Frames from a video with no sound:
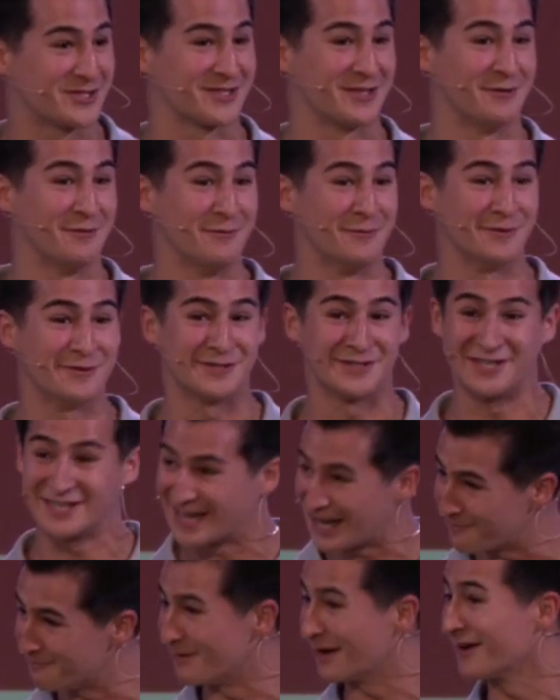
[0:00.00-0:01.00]
to
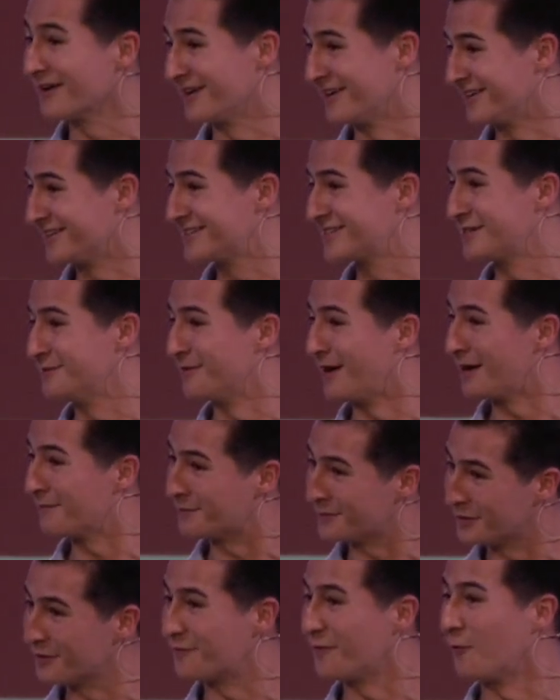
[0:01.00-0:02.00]
get married to my
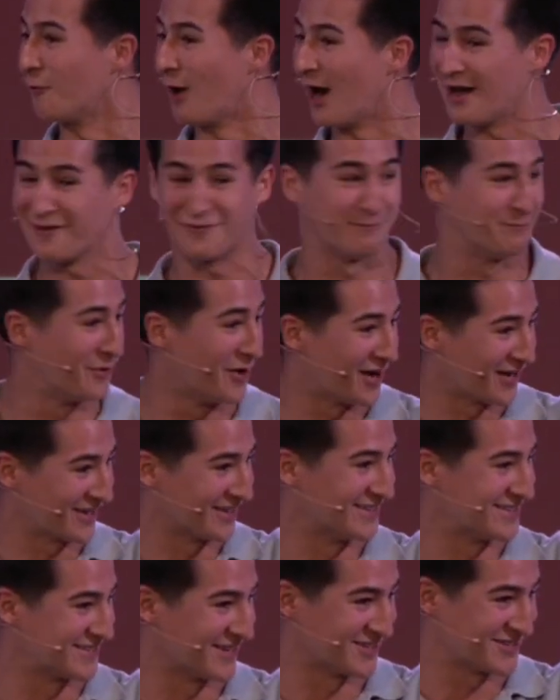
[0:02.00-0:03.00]
beautiful wife, Brooke.
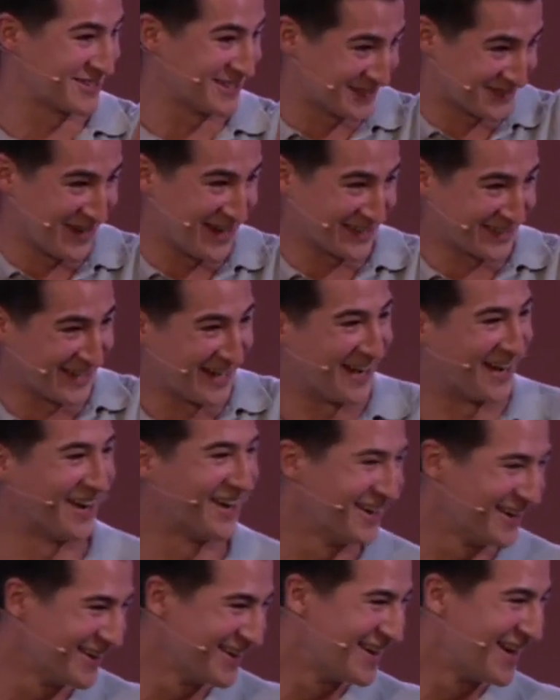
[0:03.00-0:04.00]
And so she's right there
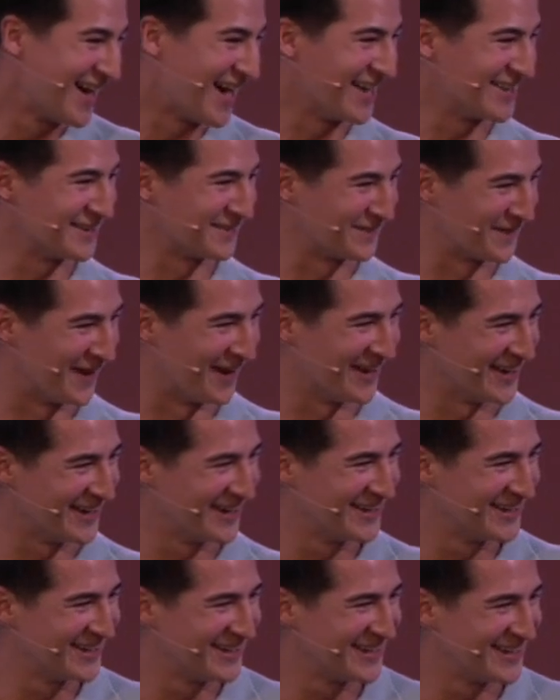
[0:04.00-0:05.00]
at the front.
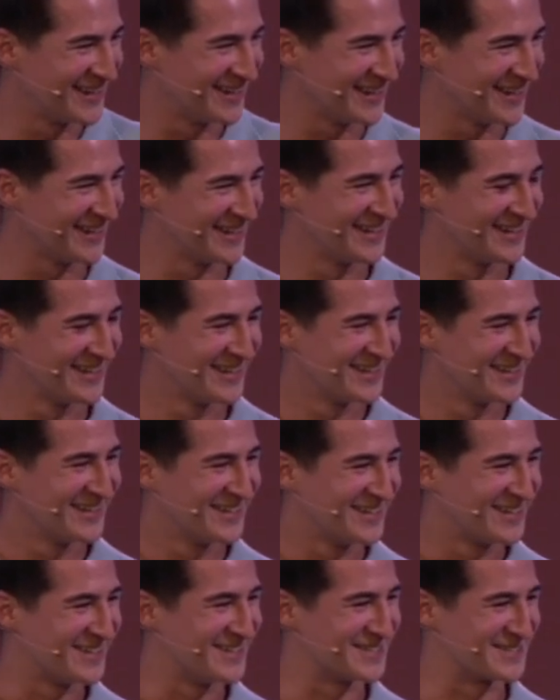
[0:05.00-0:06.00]

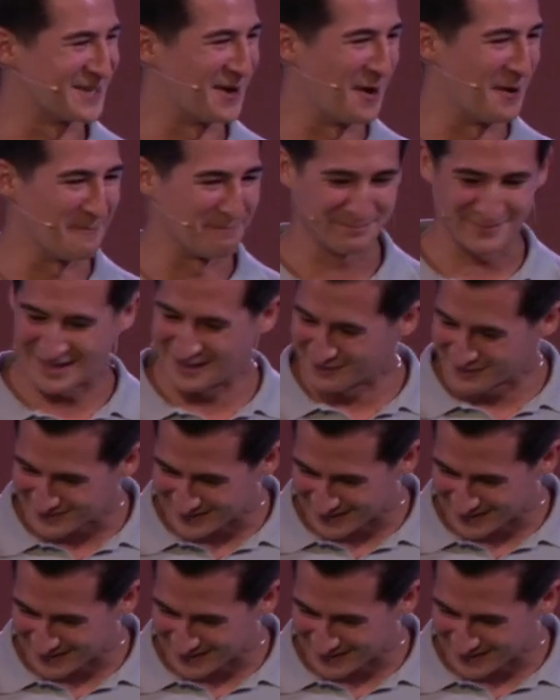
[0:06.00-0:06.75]
So it was